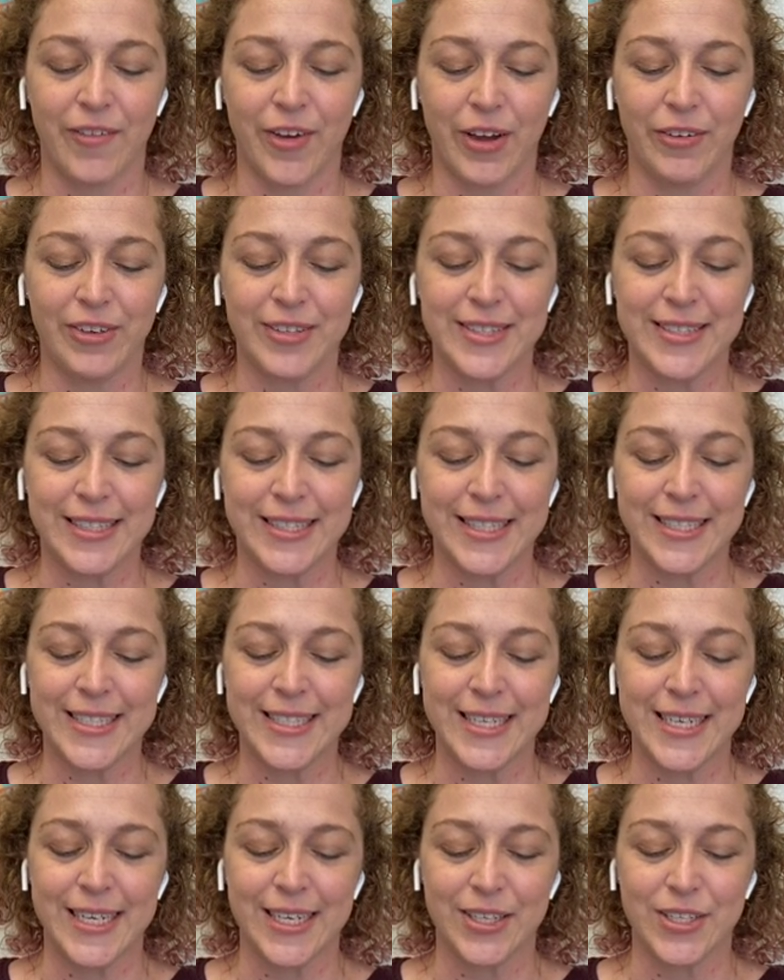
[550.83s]
I was
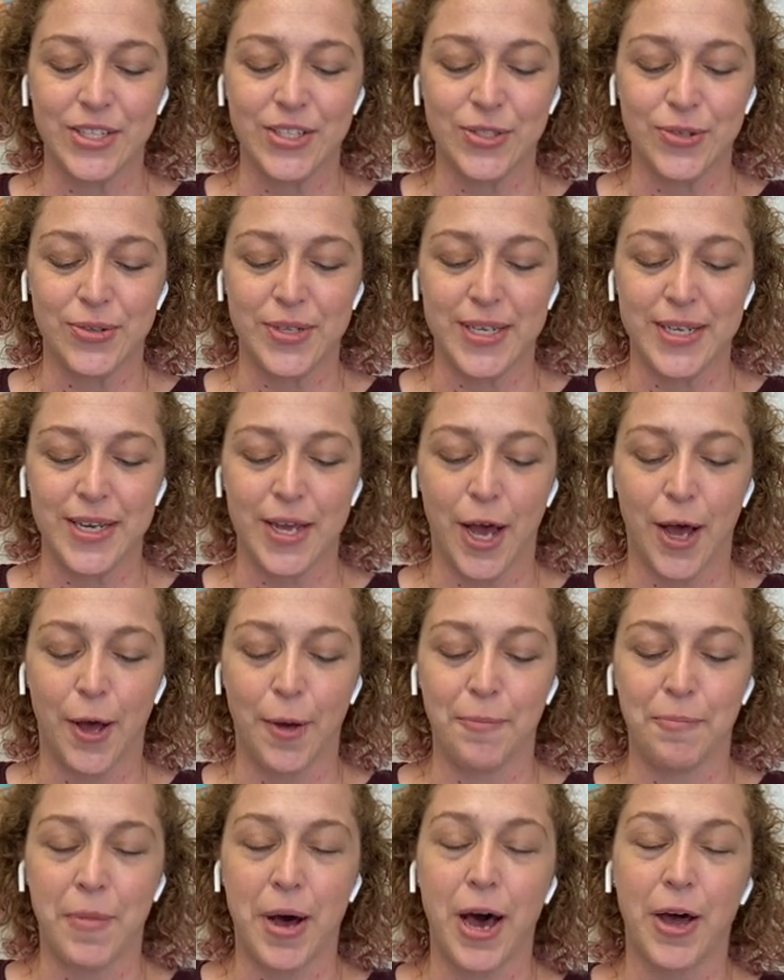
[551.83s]
listening to the
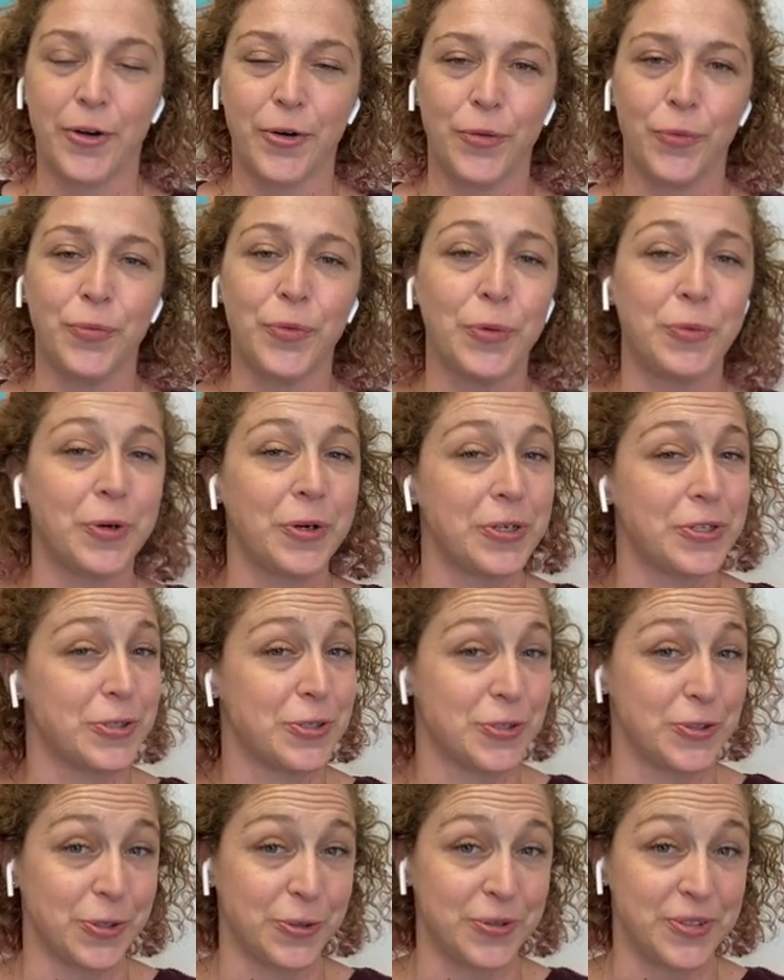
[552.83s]
Modern Woodworkers
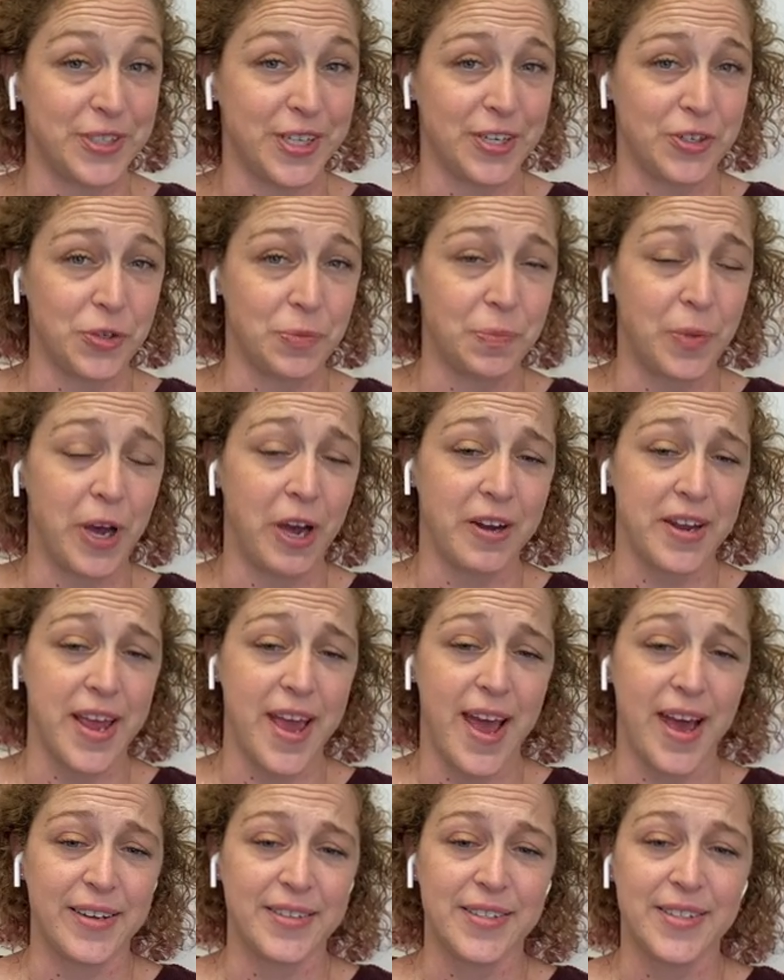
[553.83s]
Association
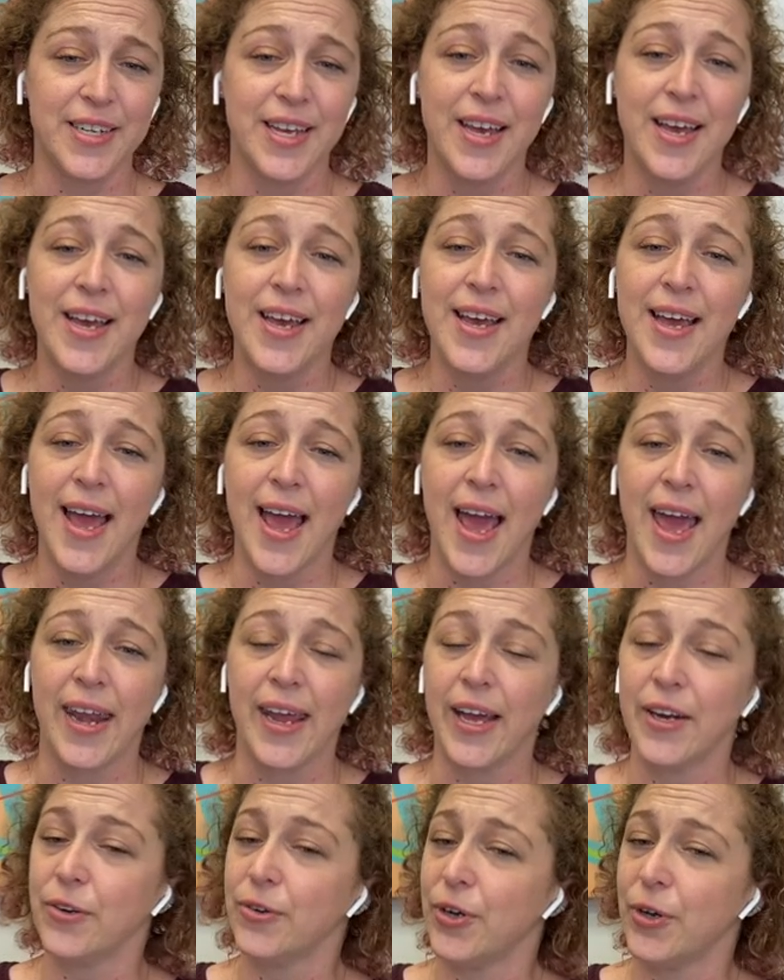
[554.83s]
podcast. And
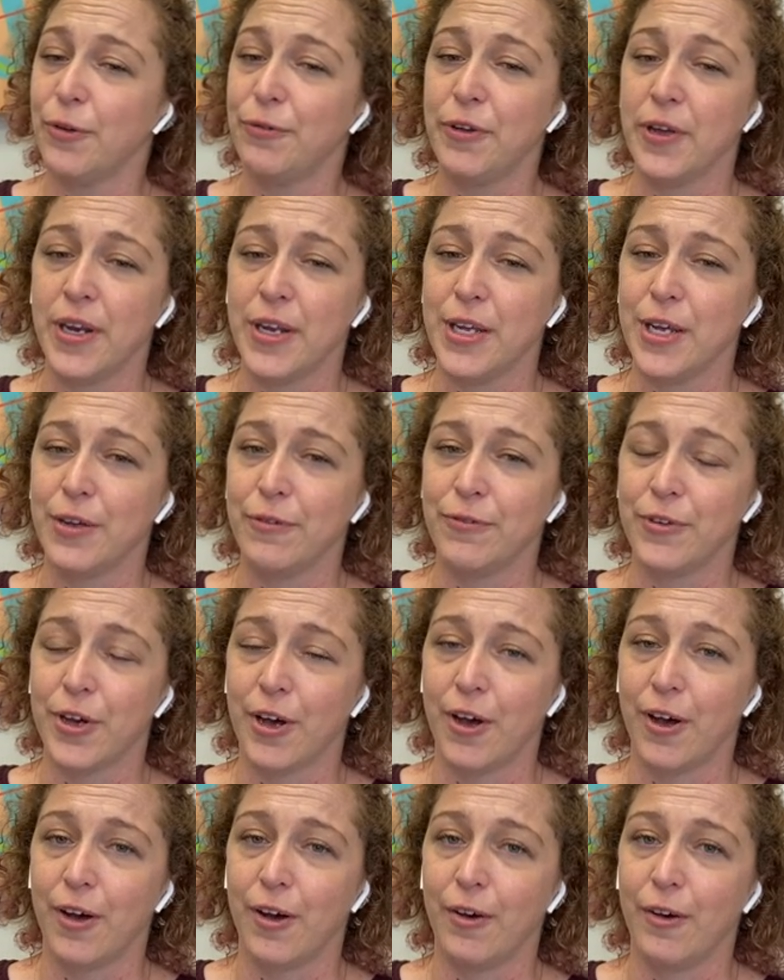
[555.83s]
I don't know if any of
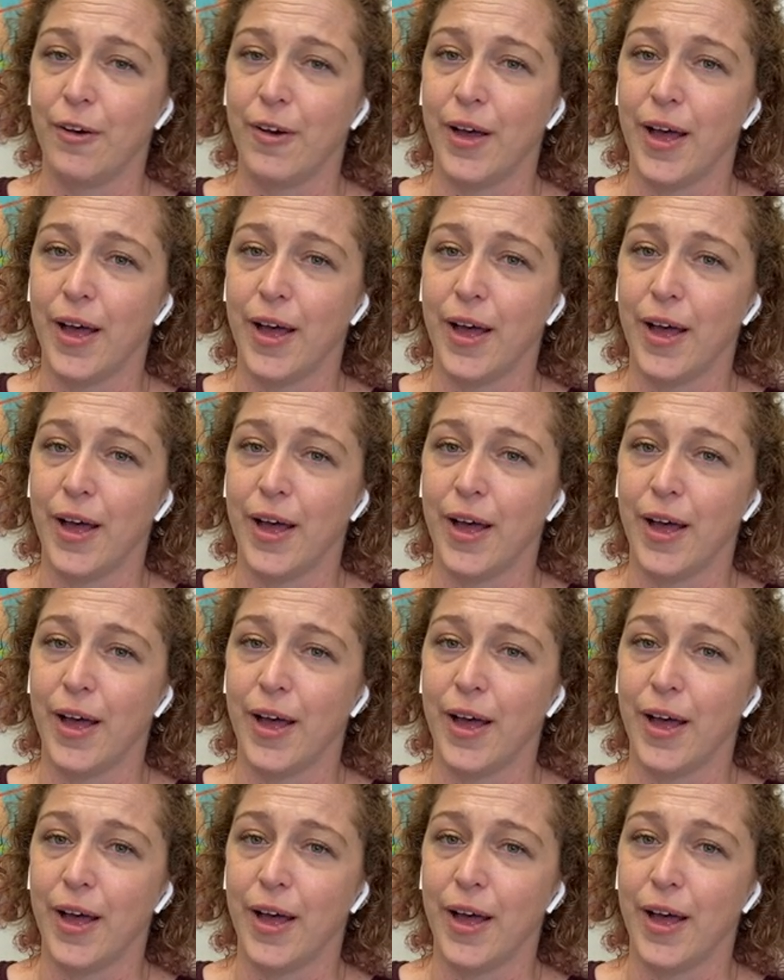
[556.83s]
y'all